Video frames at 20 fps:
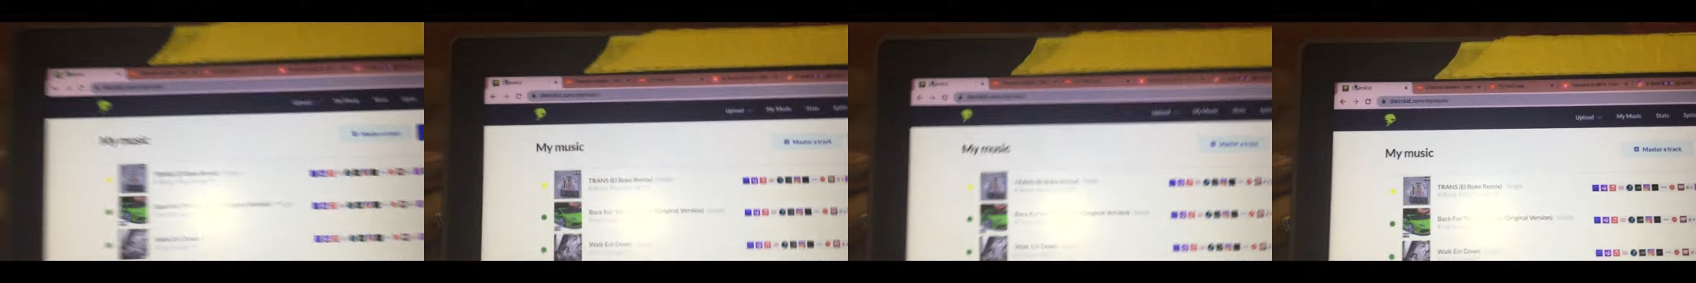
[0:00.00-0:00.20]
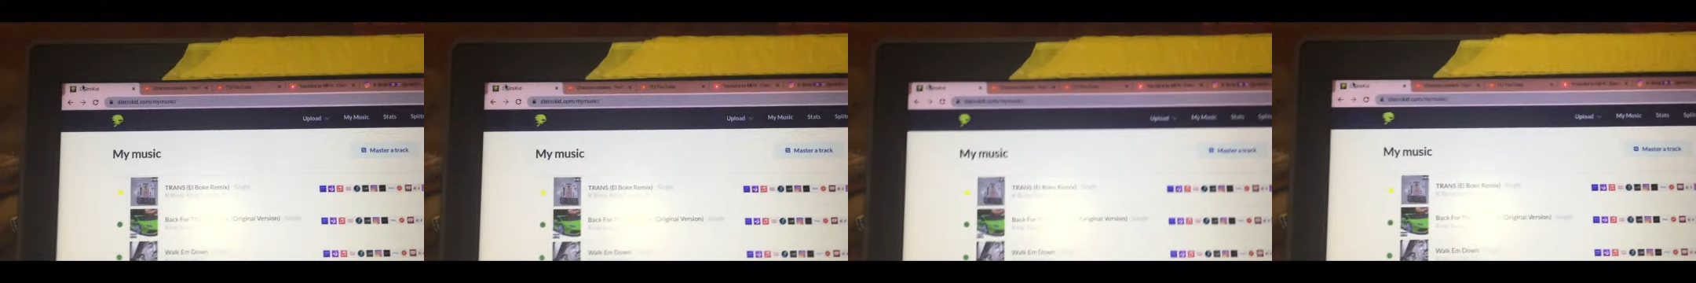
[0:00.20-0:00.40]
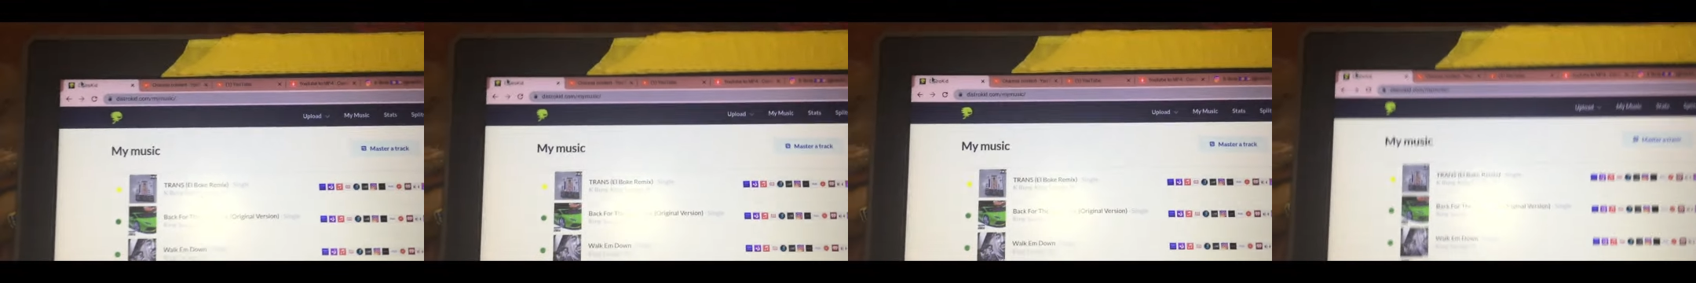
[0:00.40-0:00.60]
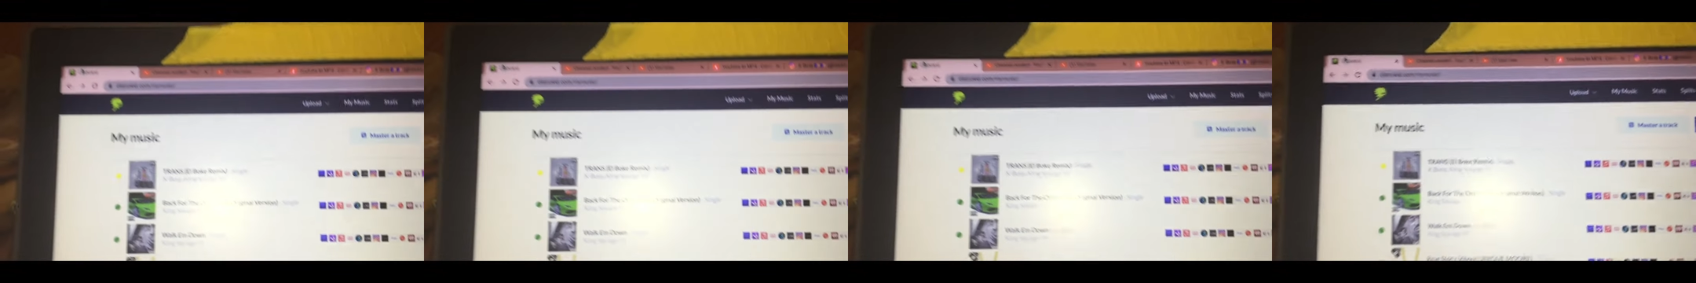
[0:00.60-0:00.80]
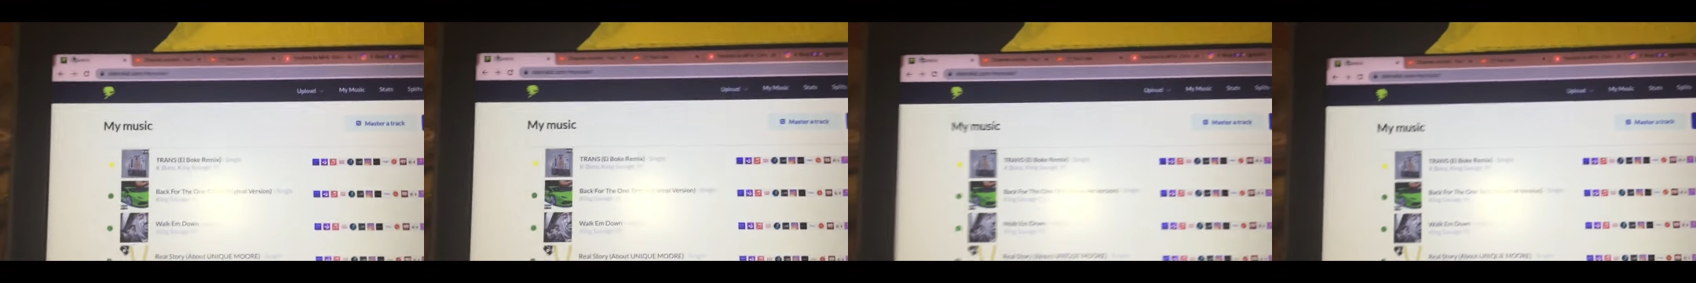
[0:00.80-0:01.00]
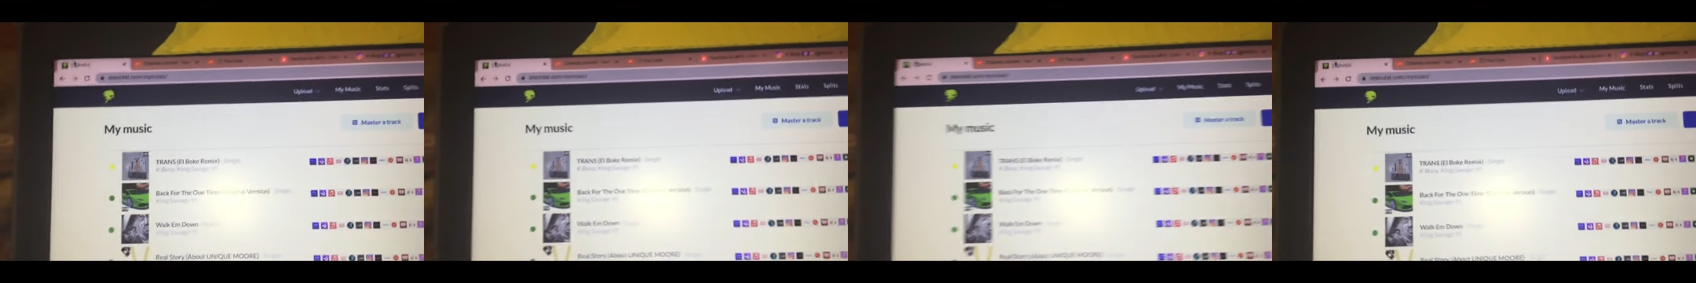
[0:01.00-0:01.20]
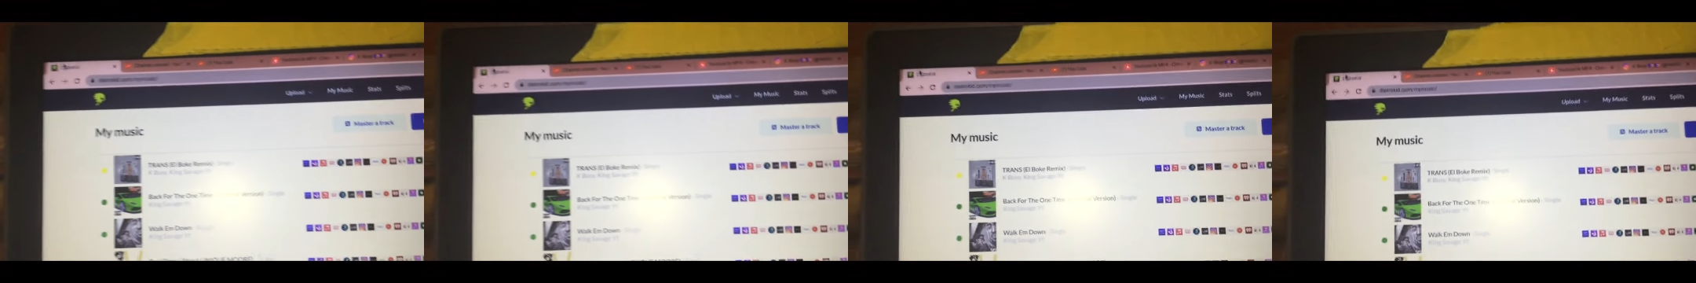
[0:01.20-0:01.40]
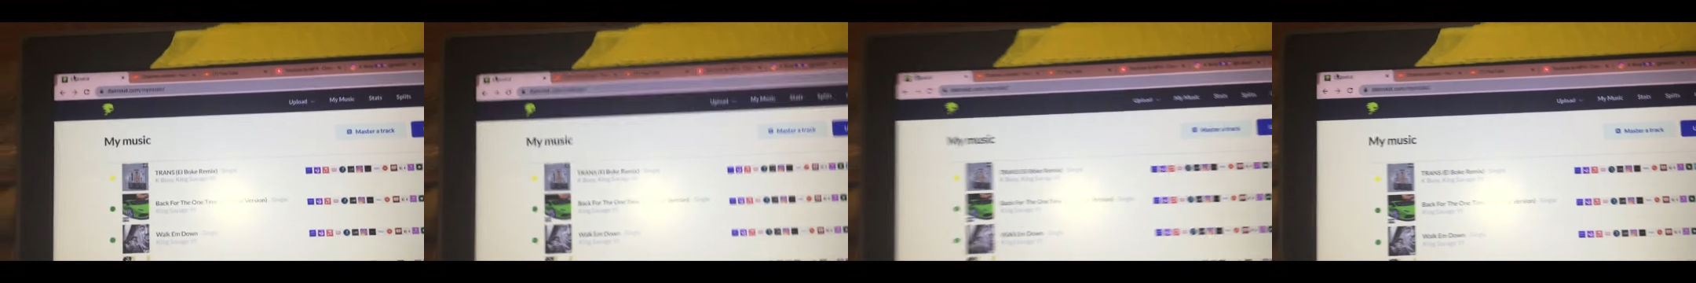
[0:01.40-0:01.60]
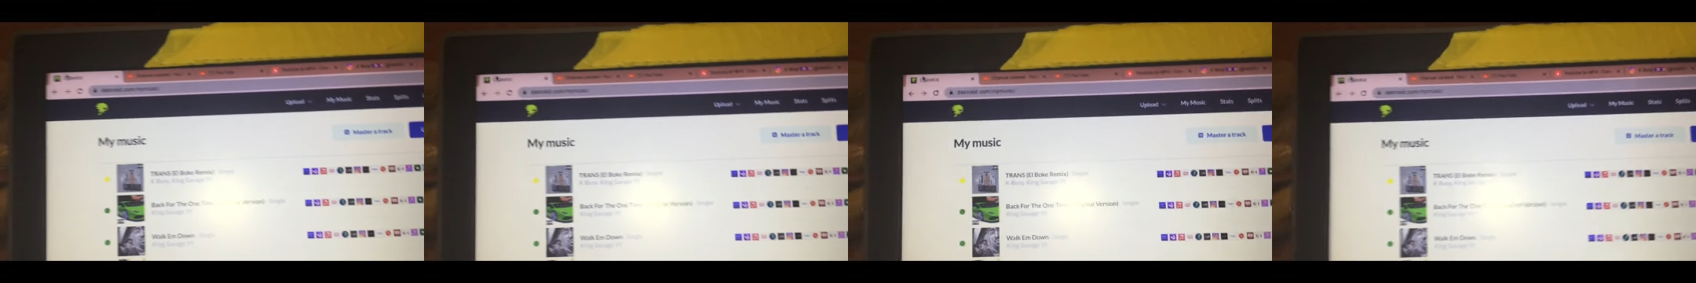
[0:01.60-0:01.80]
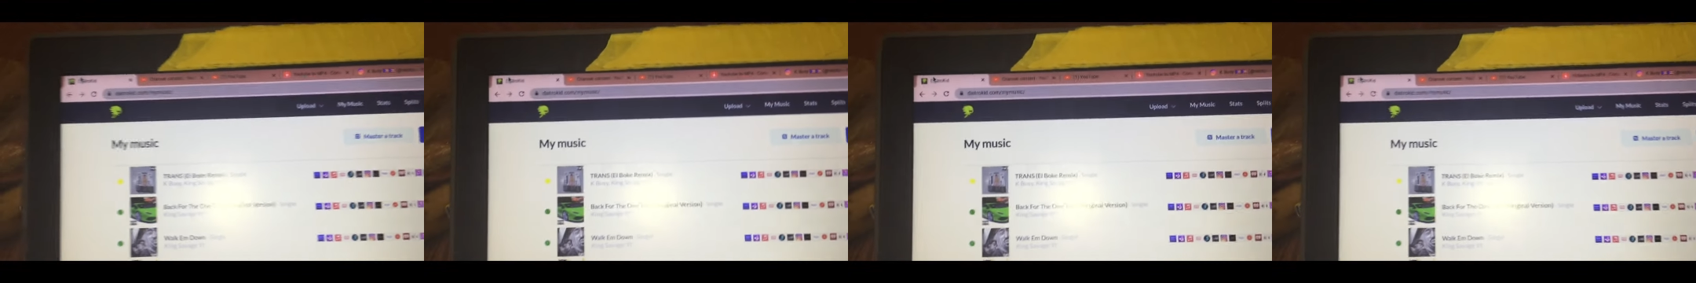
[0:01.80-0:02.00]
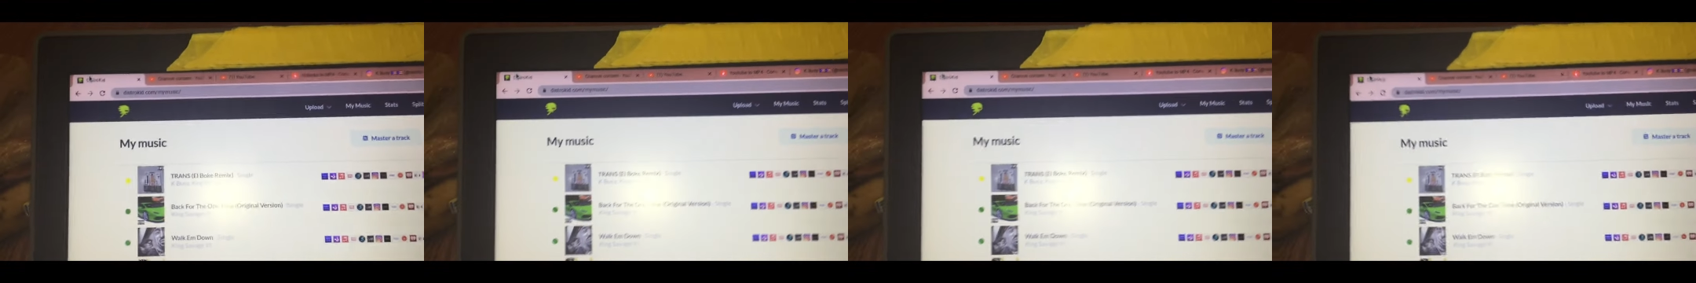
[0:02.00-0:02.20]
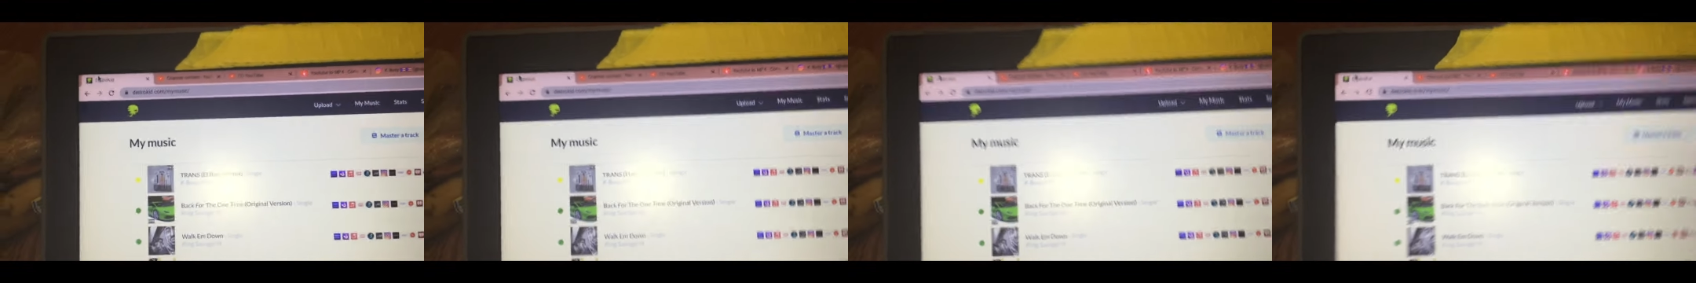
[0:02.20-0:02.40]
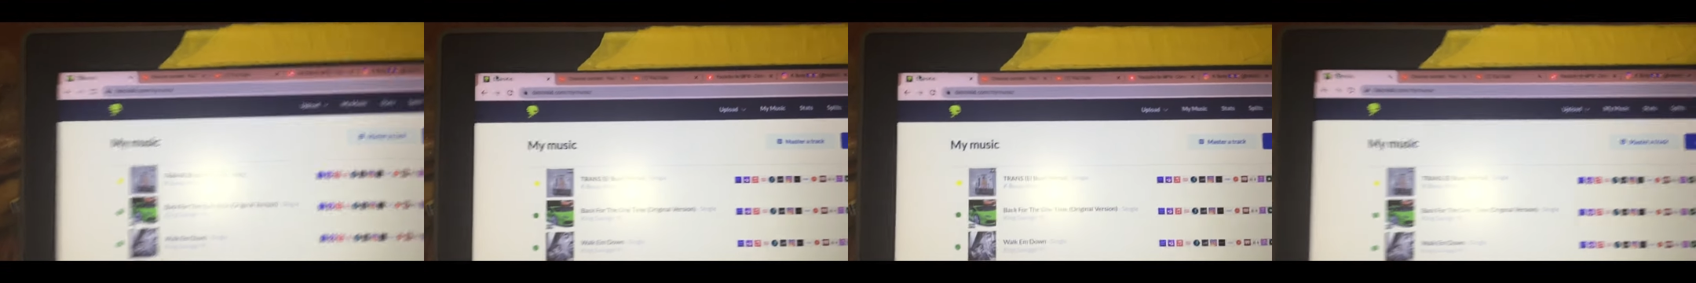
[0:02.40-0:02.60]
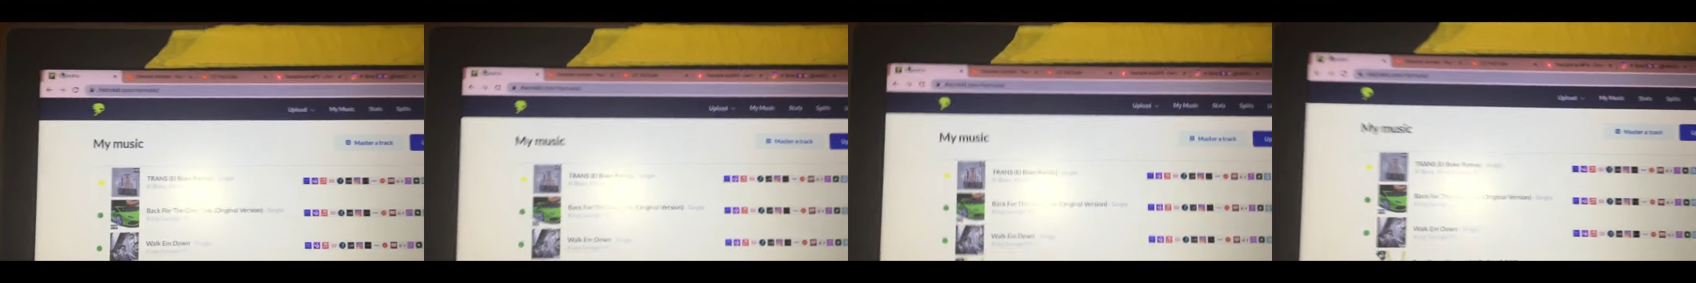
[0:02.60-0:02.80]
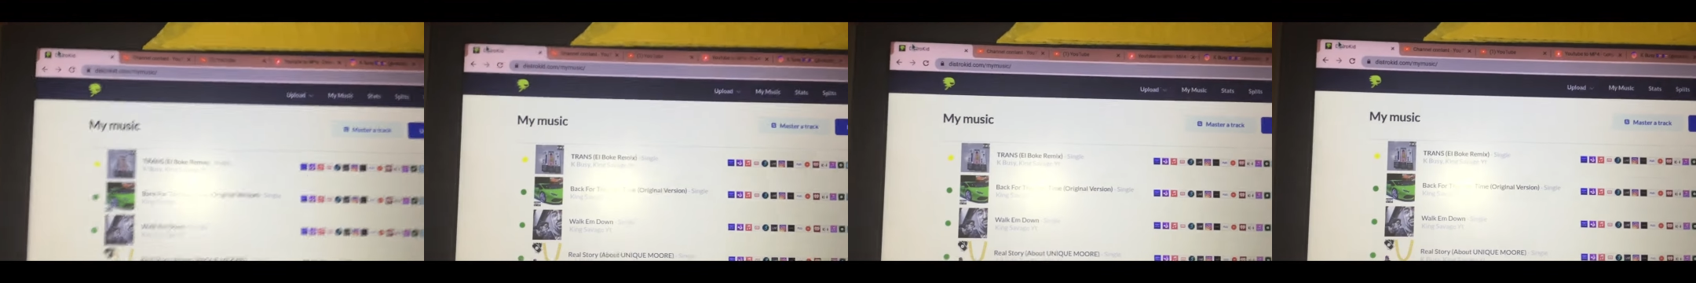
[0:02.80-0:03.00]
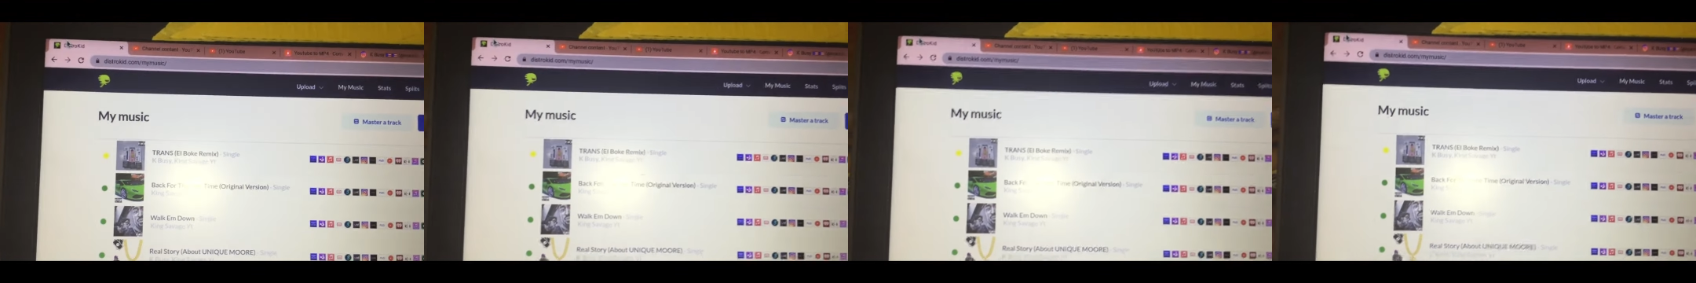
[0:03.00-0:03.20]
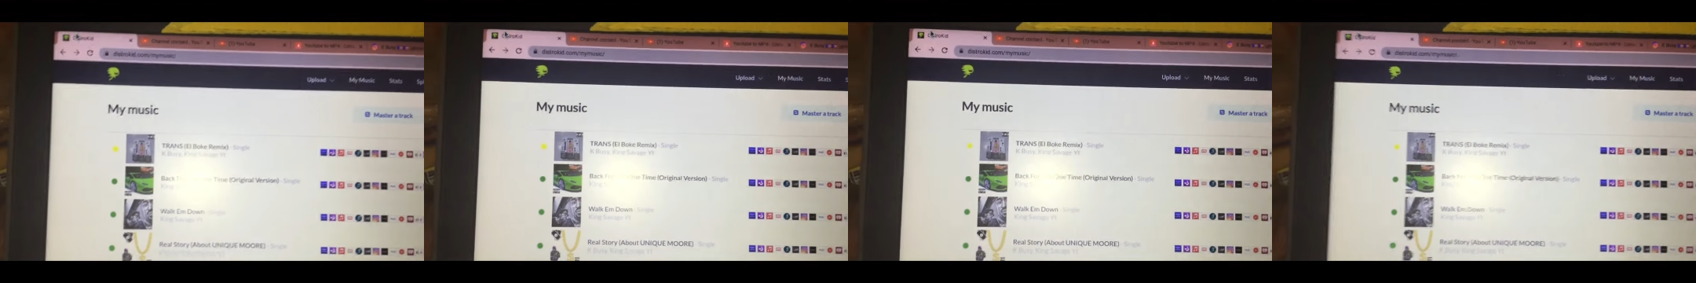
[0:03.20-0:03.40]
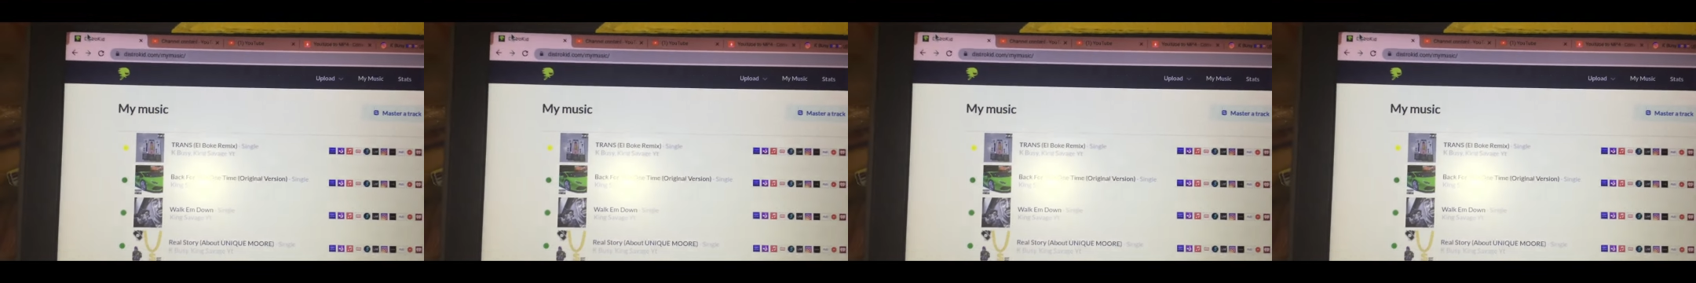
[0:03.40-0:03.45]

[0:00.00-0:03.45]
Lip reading: No face is visible, so there are no lips to read.